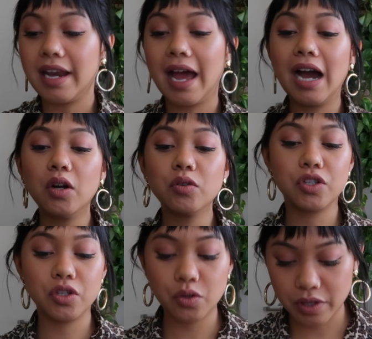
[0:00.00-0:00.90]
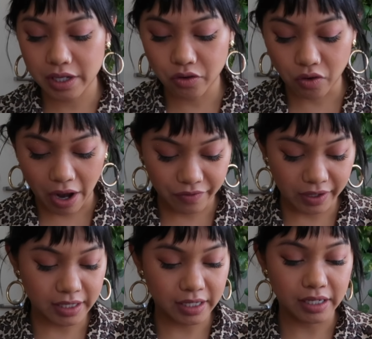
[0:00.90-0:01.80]
Now to the
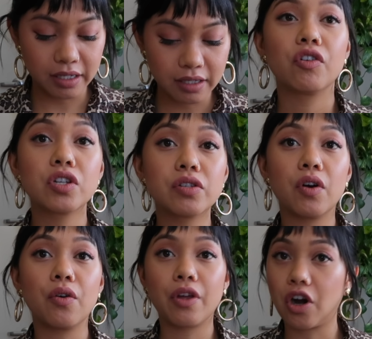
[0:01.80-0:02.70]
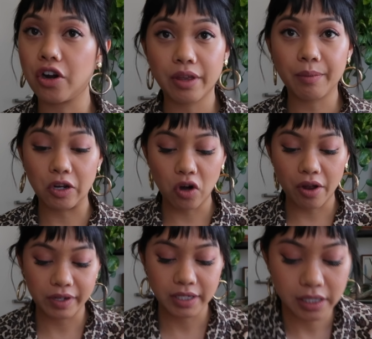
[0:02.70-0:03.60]
graphic tees. First of all, there aren't that many
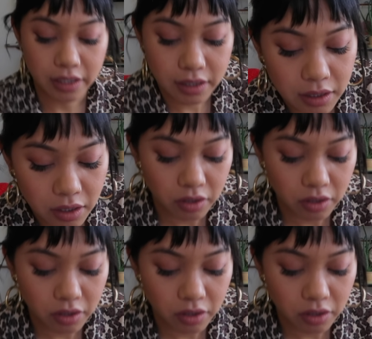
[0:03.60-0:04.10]
graphic tees.